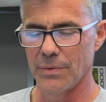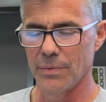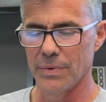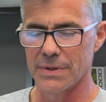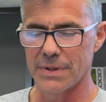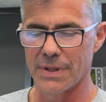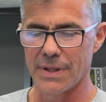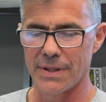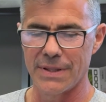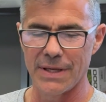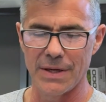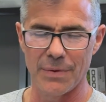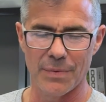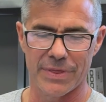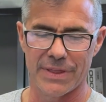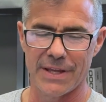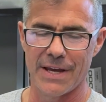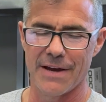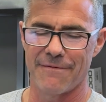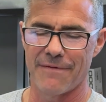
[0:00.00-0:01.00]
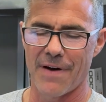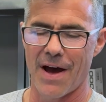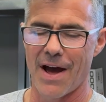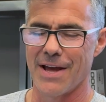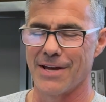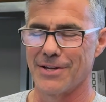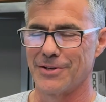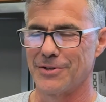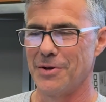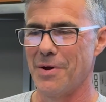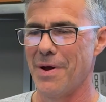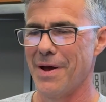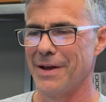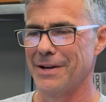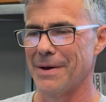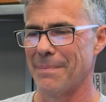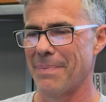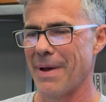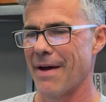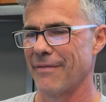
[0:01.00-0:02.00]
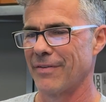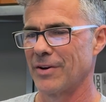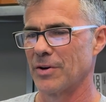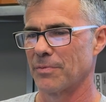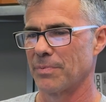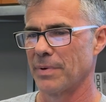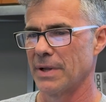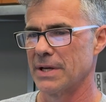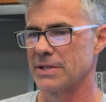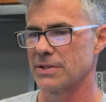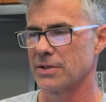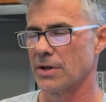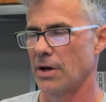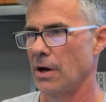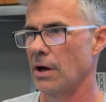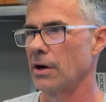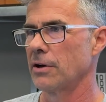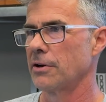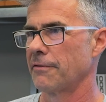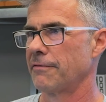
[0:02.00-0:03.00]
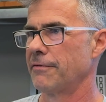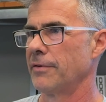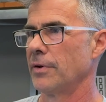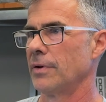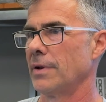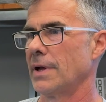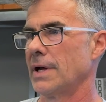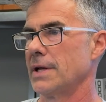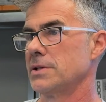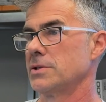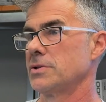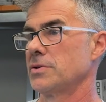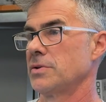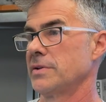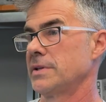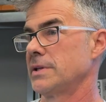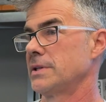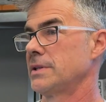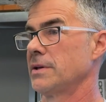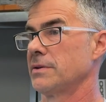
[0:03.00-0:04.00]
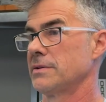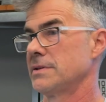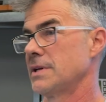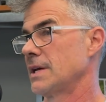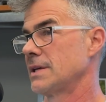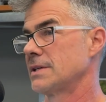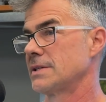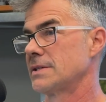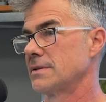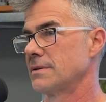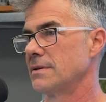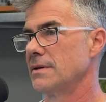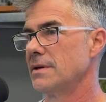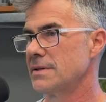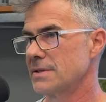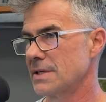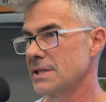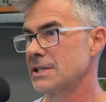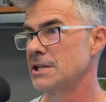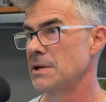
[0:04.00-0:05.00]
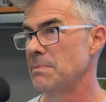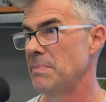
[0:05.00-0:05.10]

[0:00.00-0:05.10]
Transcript: The thing with EFI is you end up having to replace all your fuel lines so that they'll take 60